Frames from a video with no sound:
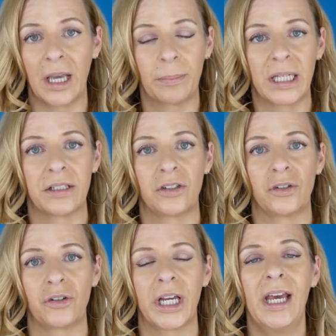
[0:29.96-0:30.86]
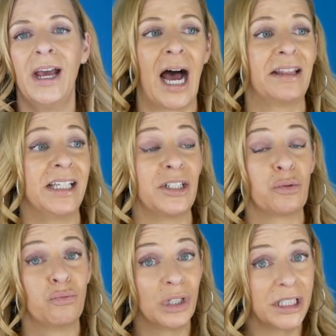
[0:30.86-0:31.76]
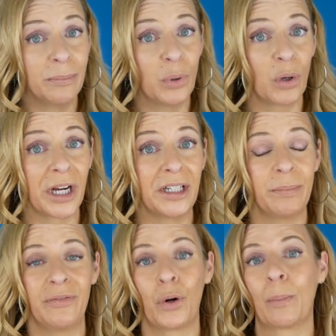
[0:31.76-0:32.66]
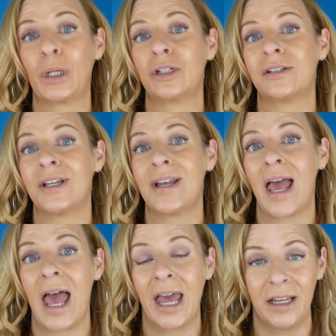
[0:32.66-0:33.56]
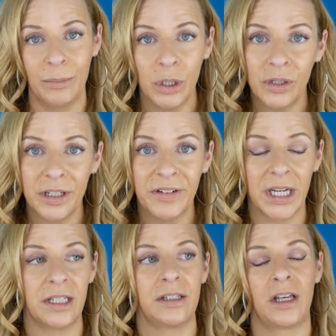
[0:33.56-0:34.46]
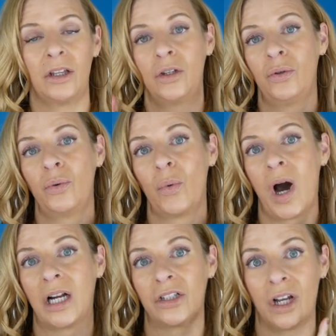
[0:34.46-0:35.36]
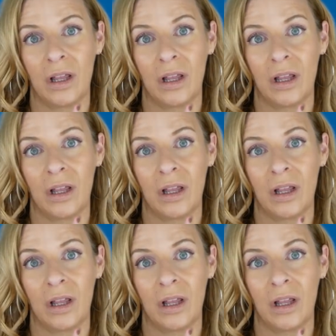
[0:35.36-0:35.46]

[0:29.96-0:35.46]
plastic surgery. I think it's really important before purchasing any beauty device that you watch